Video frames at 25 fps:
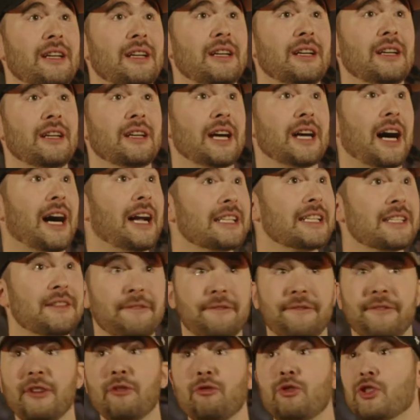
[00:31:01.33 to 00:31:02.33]
God is
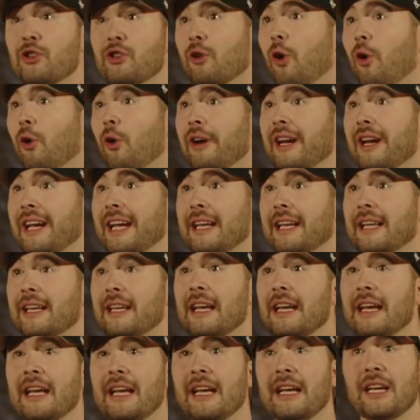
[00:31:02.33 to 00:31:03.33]
future oriented.
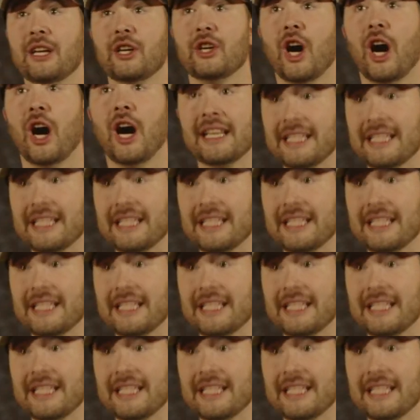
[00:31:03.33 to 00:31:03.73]
God is